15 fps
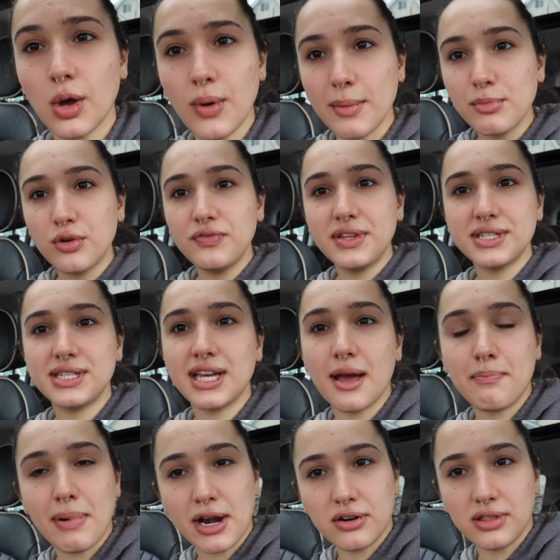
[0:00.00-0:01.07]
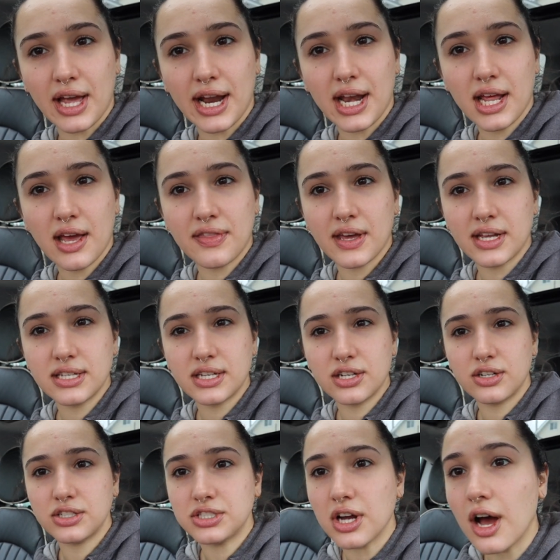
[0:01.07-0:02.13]
Oh, I moved this to get better lighting. I think I did a
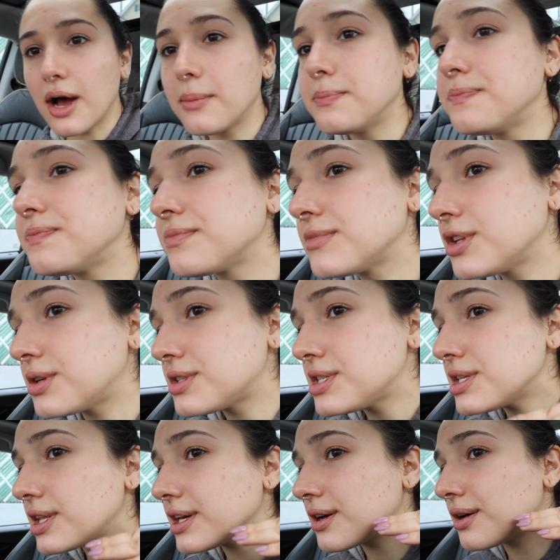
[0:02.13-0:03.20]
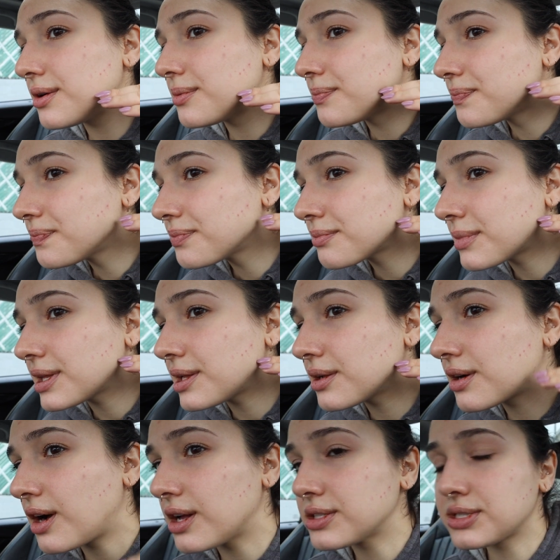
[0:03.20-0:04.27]
good job. You can see like my little
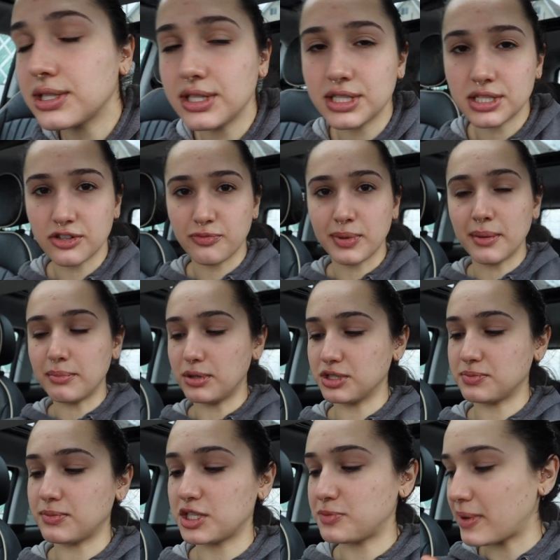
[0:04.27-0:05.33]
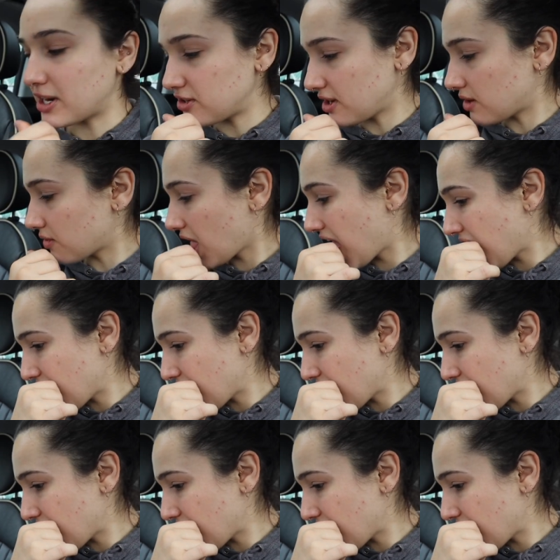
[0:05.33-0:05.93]
constellation of pimples much better now.